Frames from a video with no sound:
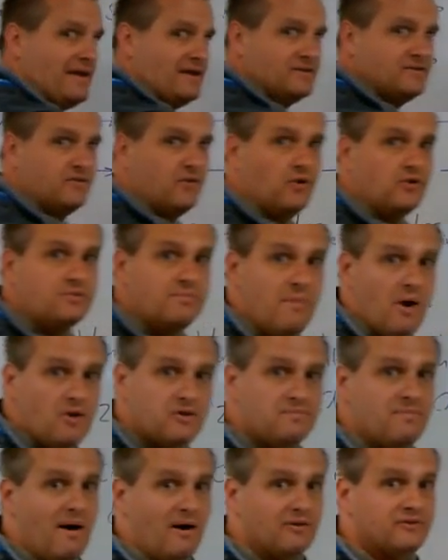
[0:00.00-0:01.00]
Because of course
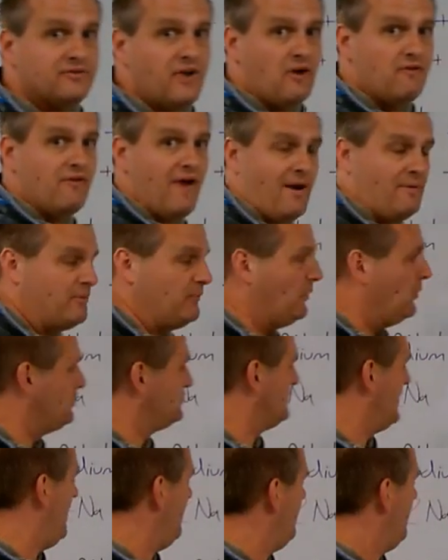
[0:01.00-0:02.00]
most metals don't react with
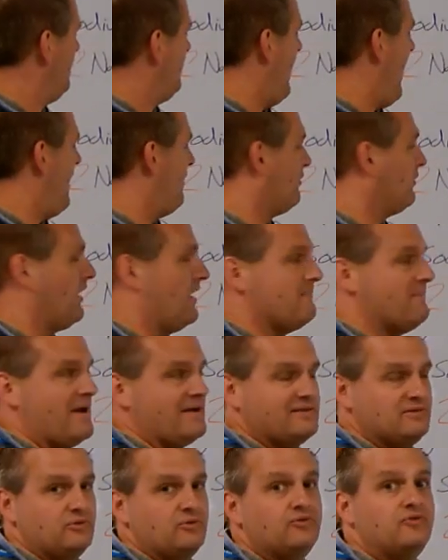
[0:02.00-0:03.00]
water, alkali
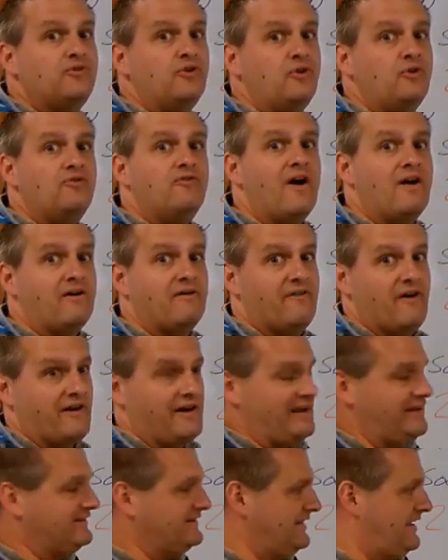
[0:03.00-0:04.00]
metals do
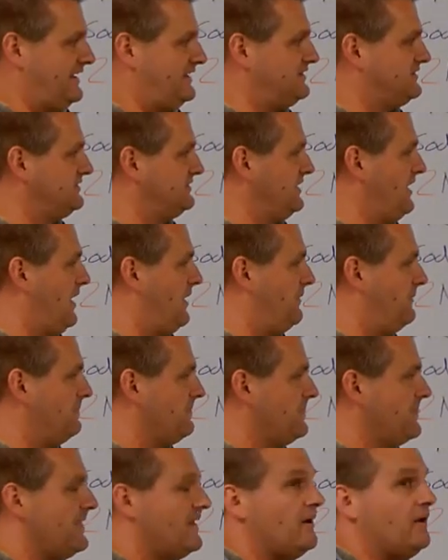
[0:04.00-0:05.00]
very easily. So
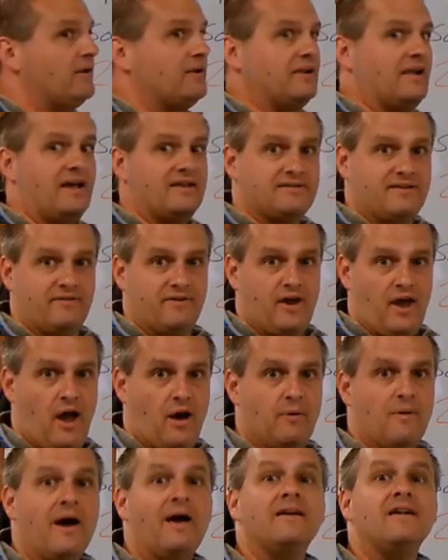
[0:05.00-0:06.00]
let's have a
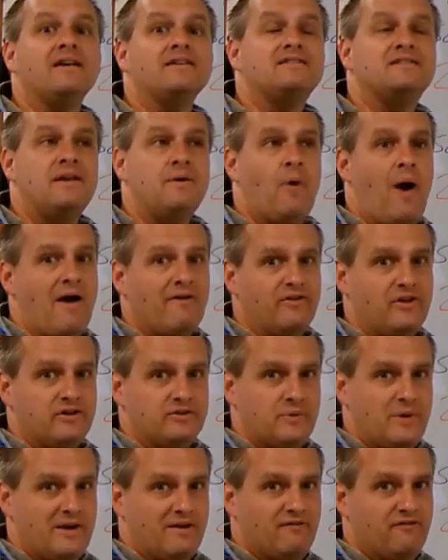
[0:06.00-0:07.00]
go and let's see what
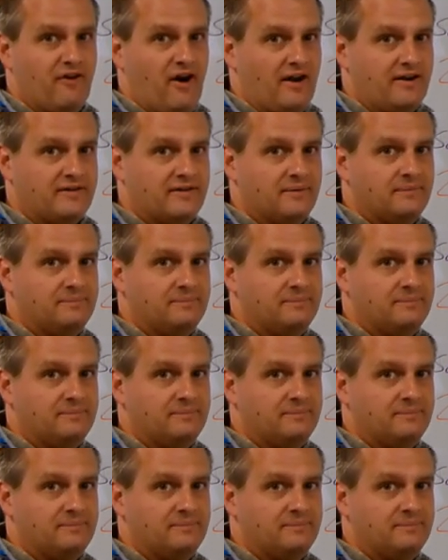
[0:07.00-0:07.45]
evidence we can find.